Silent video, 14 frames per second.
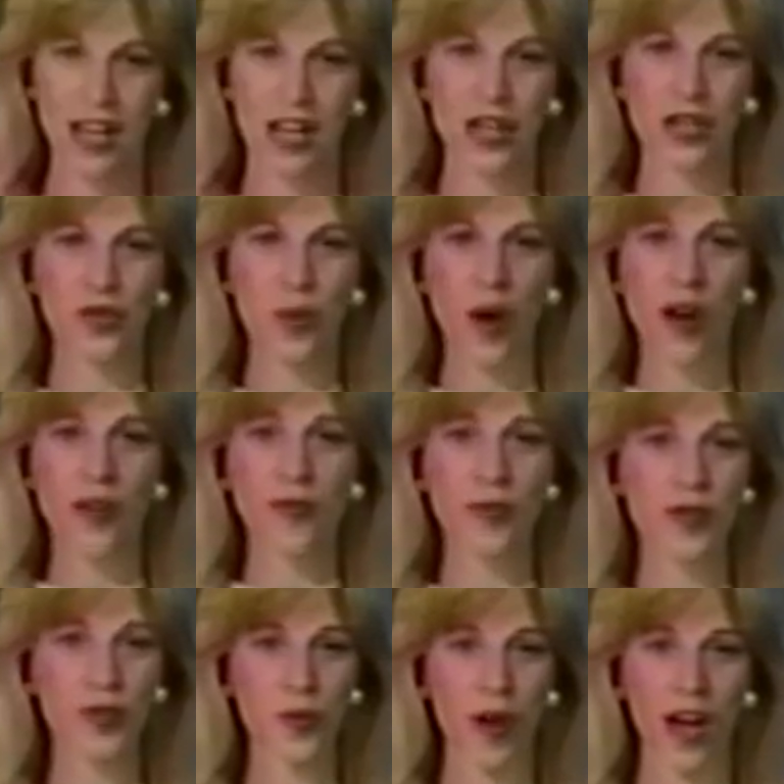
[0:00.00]
Drawing from
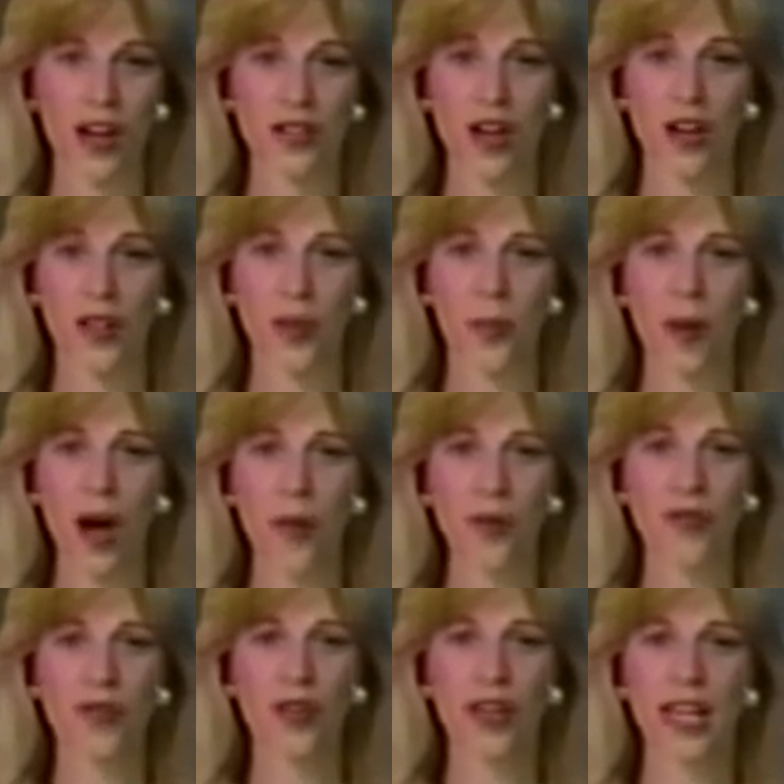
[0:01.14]
scratch, although
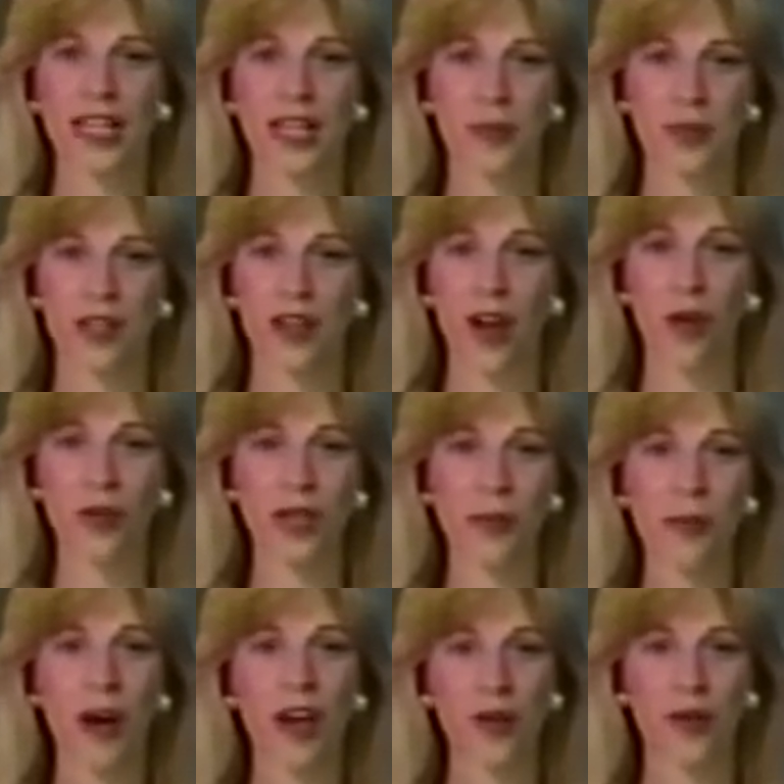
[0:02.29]
powerful and limited only
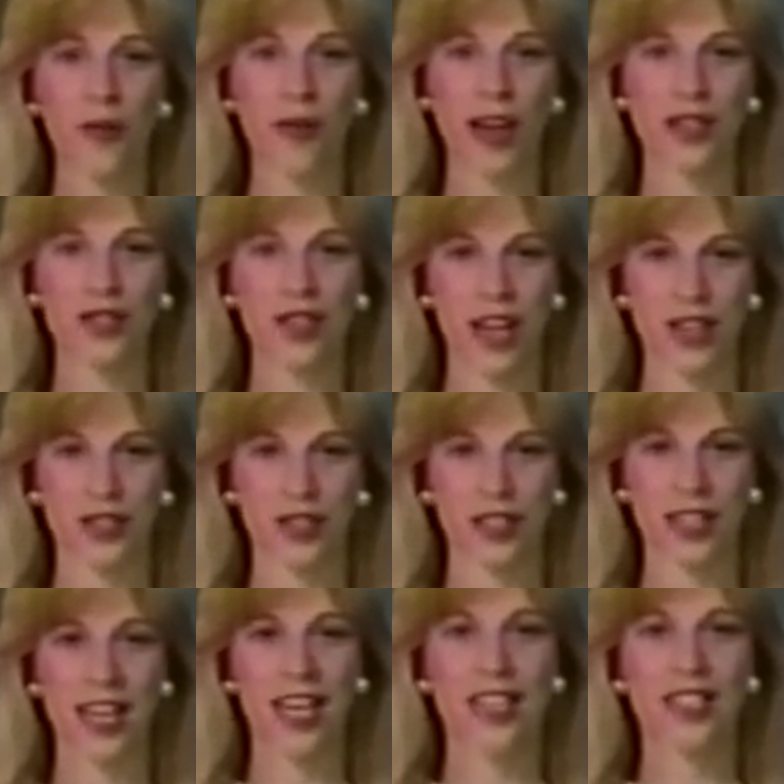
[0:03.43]
by your imagination,
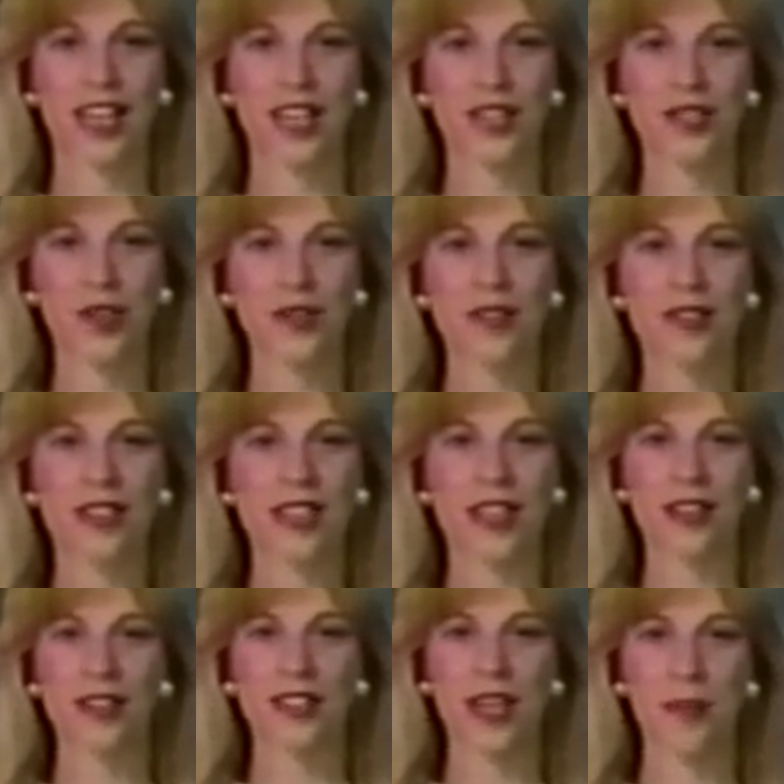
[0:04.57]
takes certain
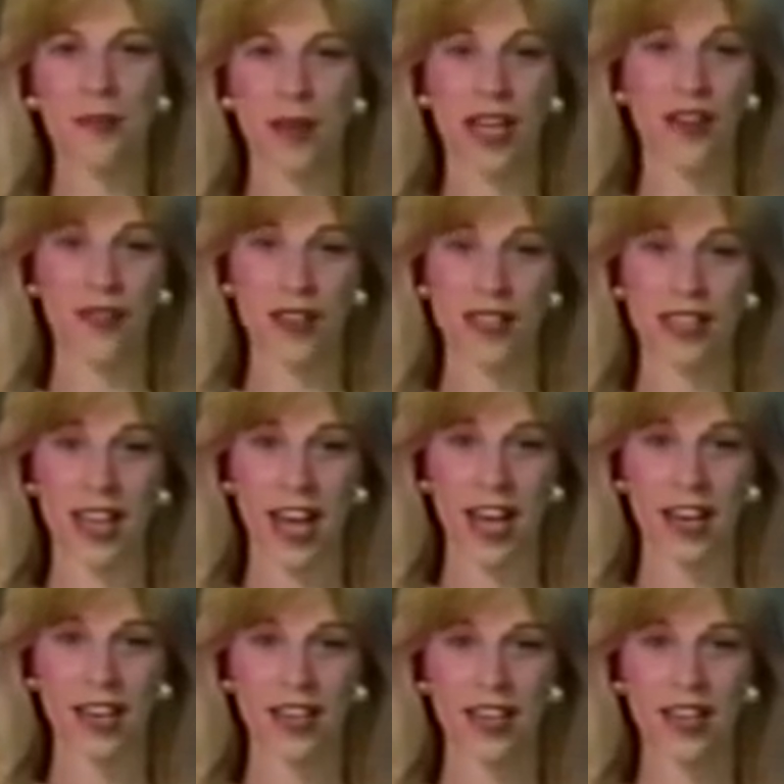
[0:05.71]
skills that many of us
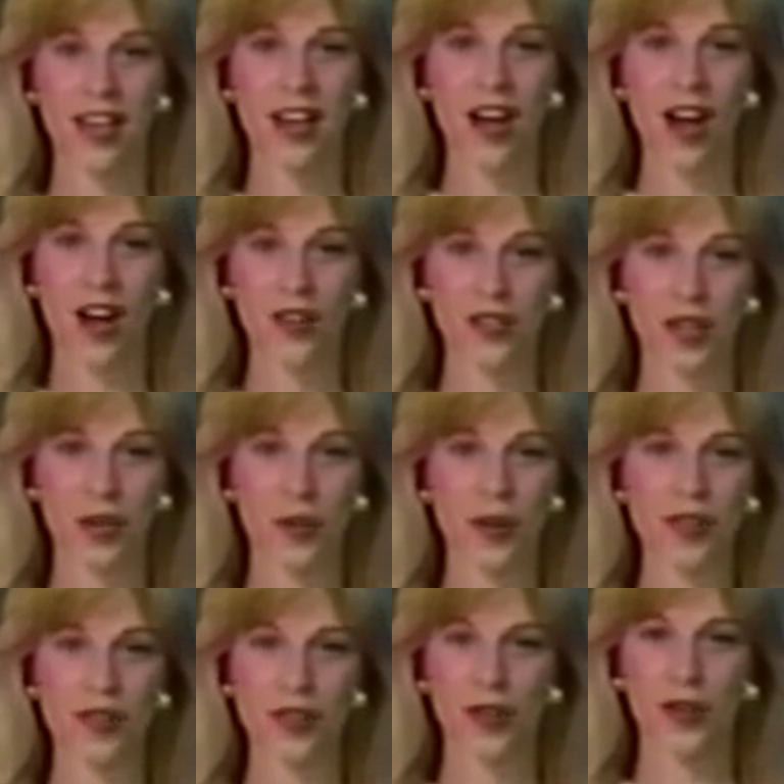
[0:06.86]
lack. Also,
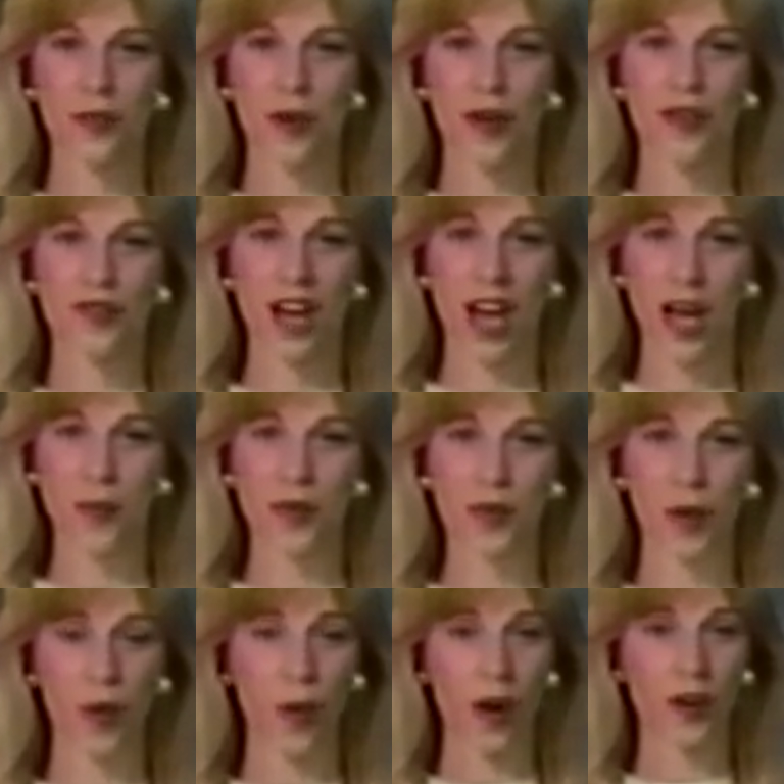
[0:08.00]
a certain amount of time is
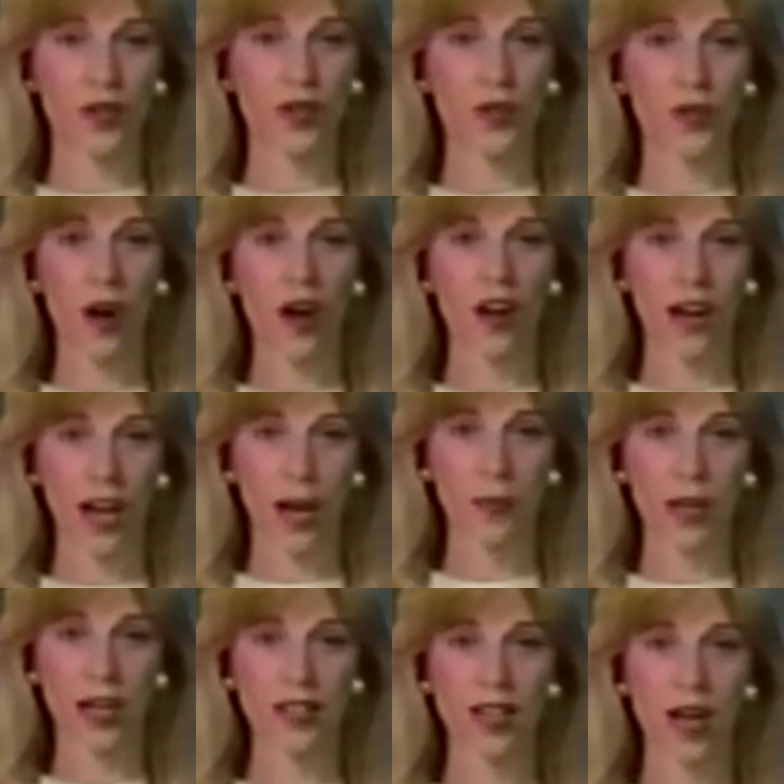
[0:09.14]
required to draw a
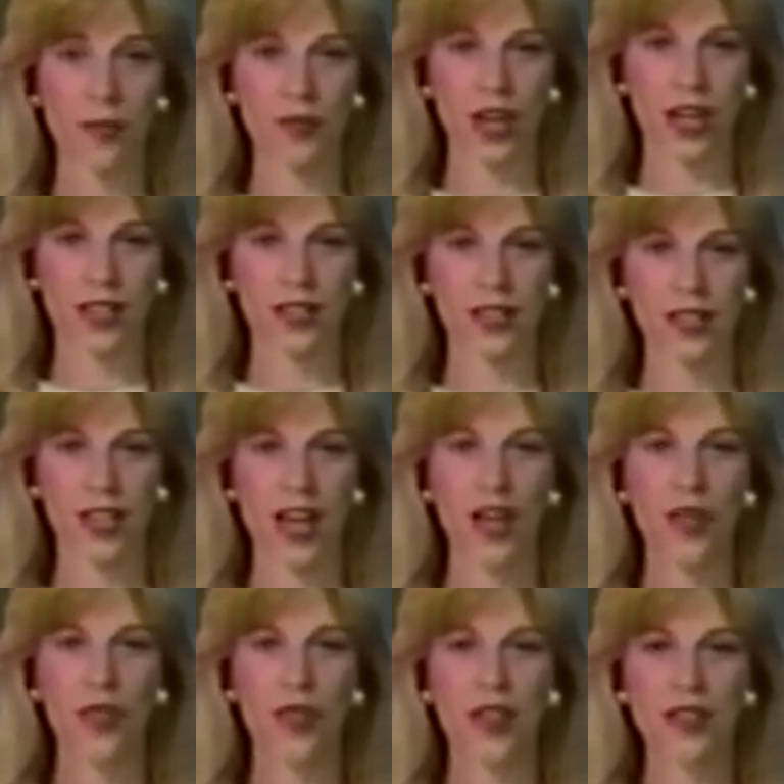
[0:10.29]
complex object.
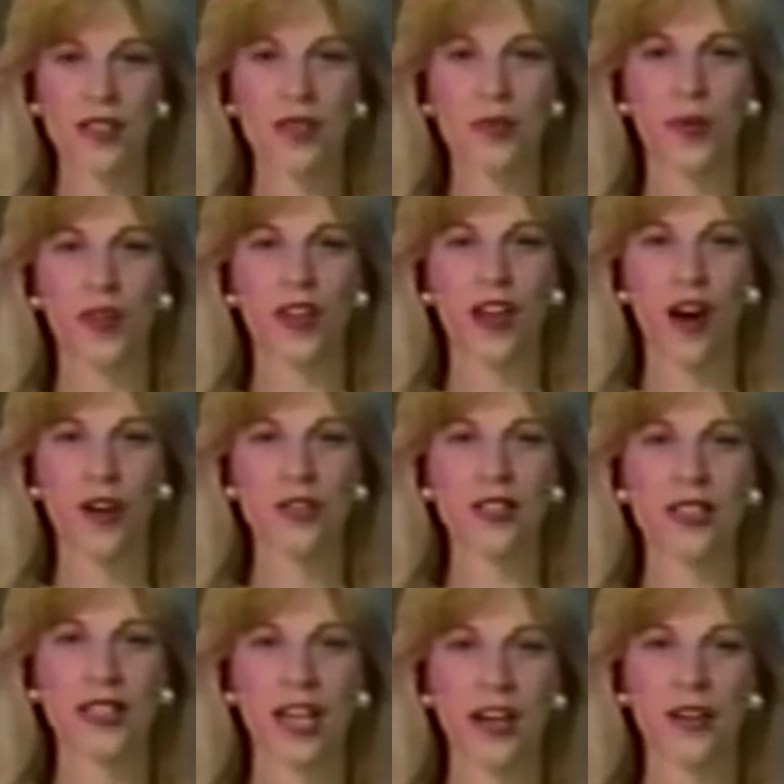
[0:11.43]
This is where the Arts
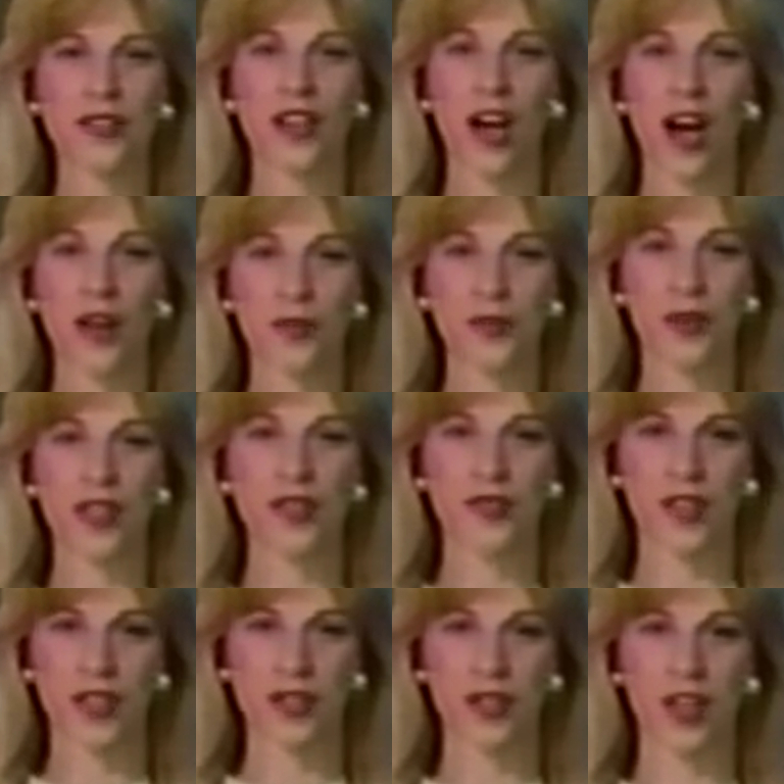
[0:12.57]
and Letters Auto Trace
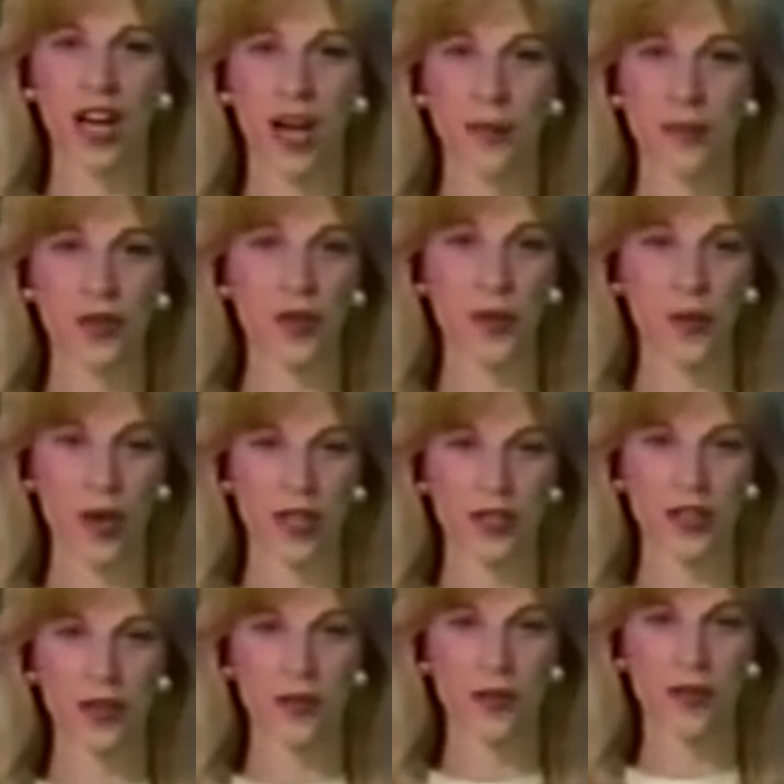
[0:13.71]
feature comes to the rescue.